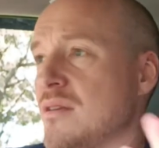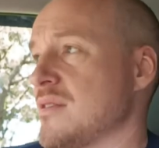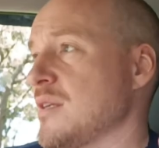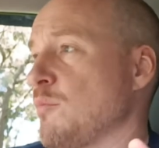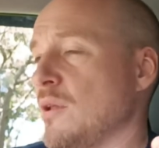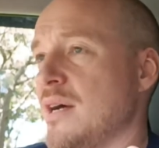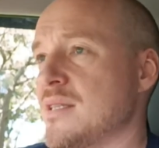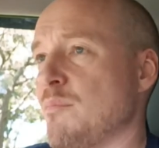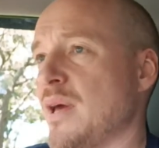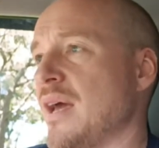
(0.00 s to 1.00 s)

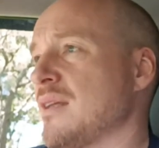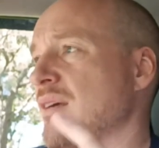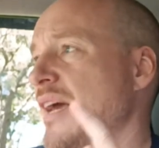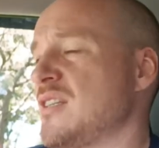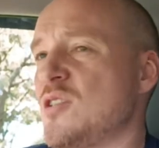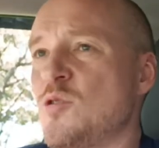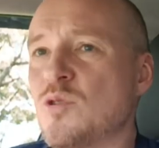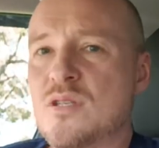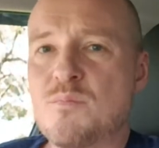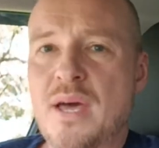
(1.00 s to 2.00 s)
Supplies are bad,
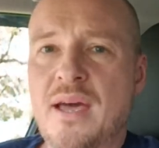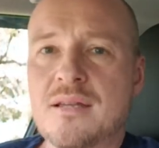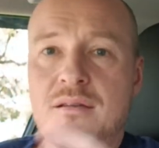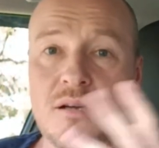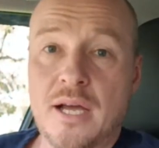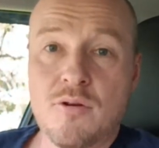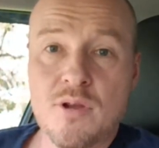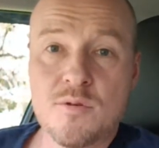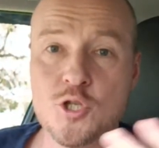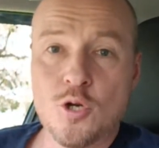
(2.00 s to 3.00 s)
attitude is bad.
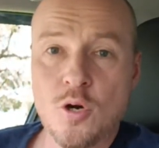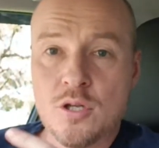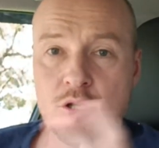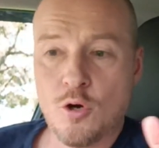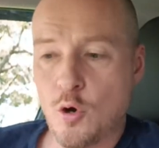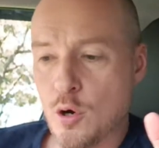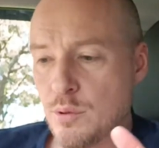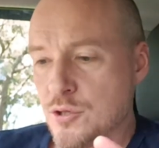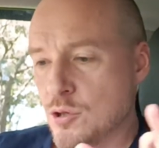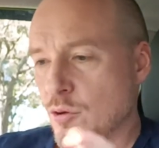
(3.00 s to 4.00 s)
Agree with John,
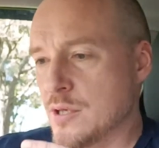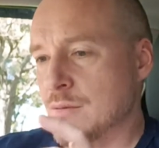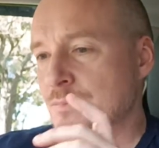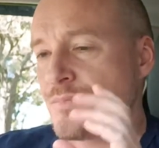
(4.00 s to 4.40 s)
horrible choice.